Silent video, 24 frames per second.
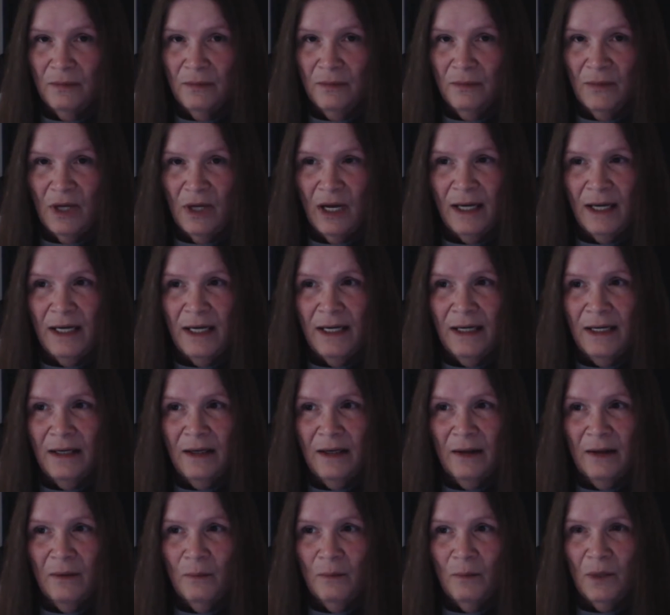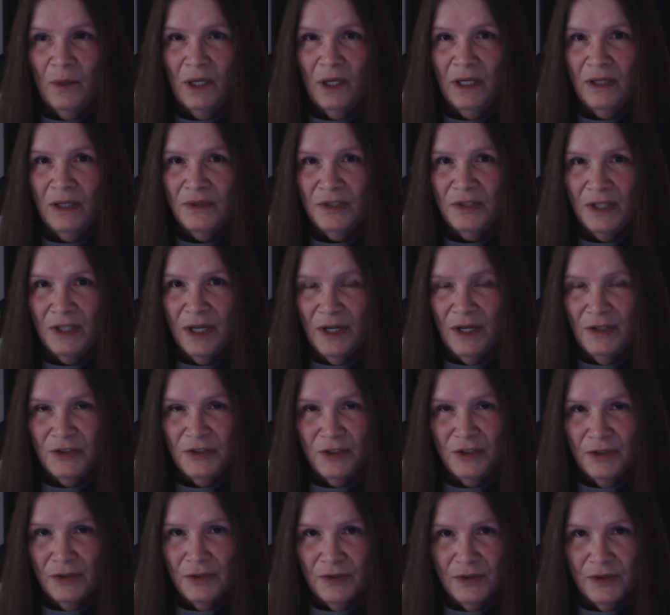guiding my
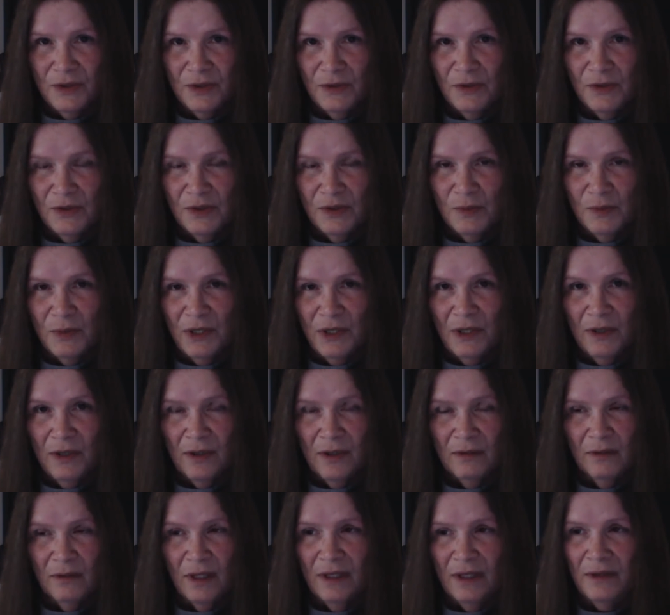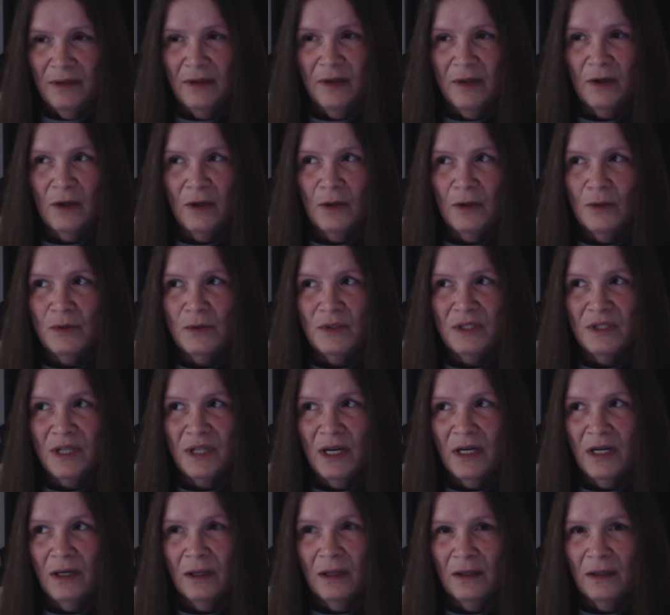education, so to speak. Like the code
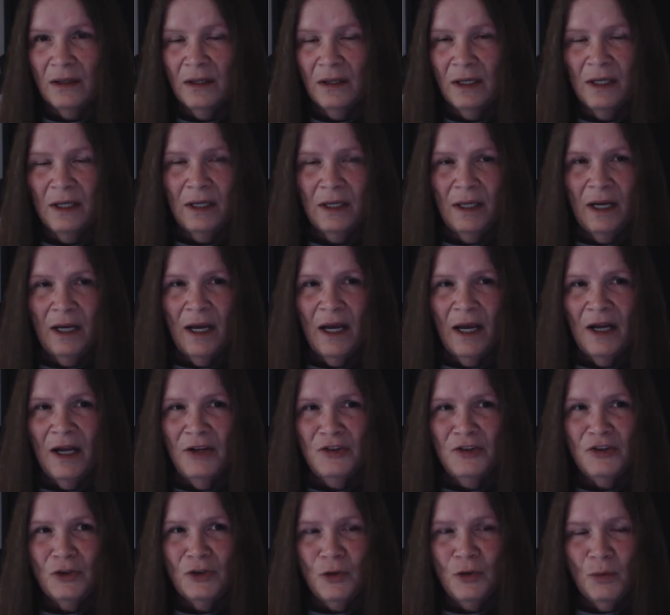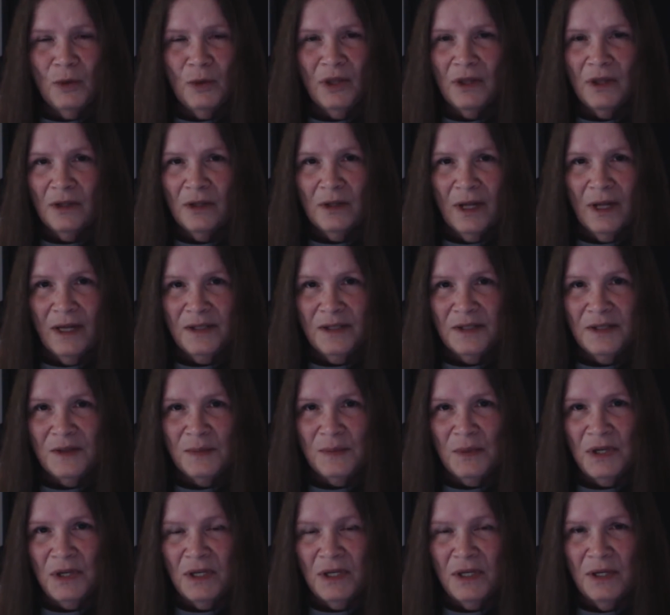said, angel with a light
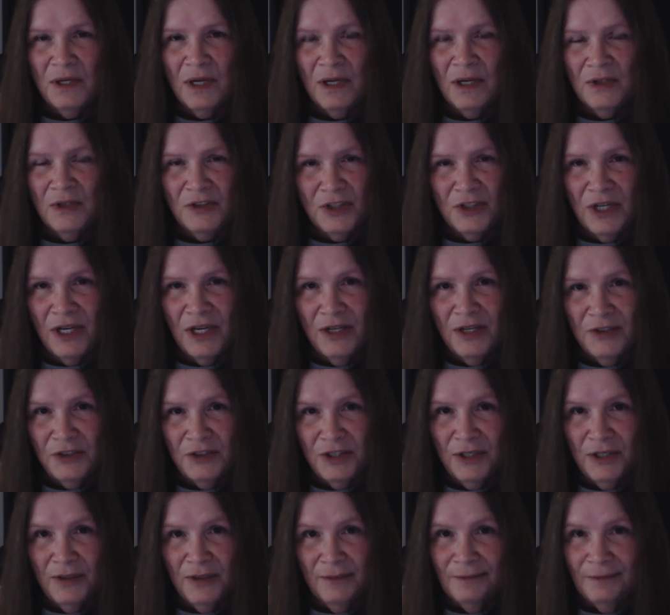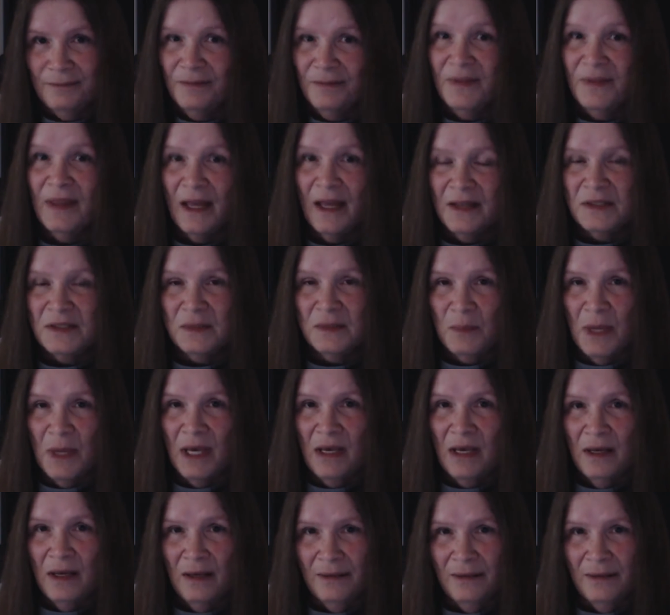speed education. That's me.